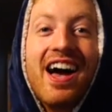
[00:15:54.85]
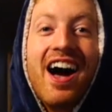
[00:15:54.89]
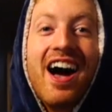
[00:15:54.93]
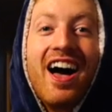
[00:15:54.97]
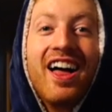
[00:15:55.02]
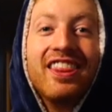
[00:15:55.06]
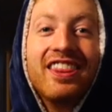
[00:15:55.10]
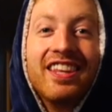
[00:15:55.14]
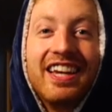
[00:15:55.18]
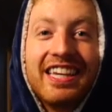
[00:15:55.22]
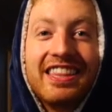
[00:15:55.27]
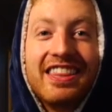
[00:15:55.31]

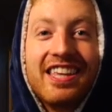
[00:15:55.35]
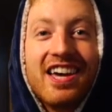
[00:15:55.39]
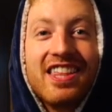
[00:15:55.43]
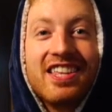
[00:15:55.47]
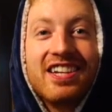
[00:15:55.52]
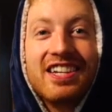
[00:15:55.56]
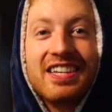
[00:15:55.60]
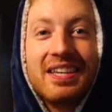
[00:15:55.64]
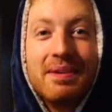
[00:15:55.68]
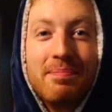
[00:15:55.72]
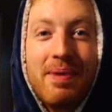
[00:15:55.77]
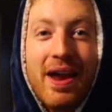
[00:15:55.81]
unlike the
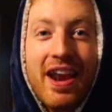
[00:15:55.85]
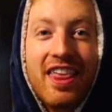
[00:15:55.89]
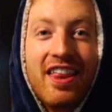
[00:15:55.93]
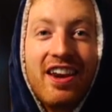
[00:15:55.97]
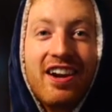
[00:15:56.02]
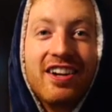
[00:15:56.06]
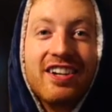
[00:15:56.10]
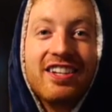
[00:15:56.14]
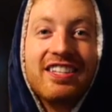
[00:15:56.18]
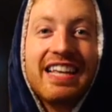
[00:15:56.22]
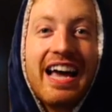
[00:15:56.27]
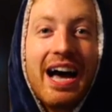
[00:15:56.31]
other
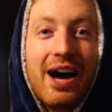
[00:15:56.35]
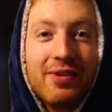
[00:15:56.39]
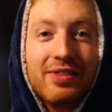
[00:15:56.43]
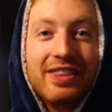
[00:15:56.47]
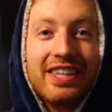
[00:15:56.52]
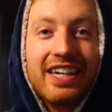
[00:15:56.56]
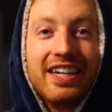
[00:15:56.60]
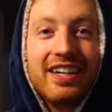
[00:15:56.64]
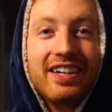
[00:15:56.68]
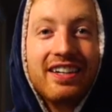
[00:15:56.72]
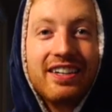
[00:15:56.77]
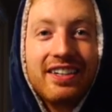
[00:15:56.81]
competitors out
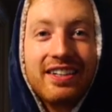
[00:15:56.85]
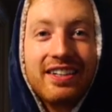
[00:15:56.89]
there.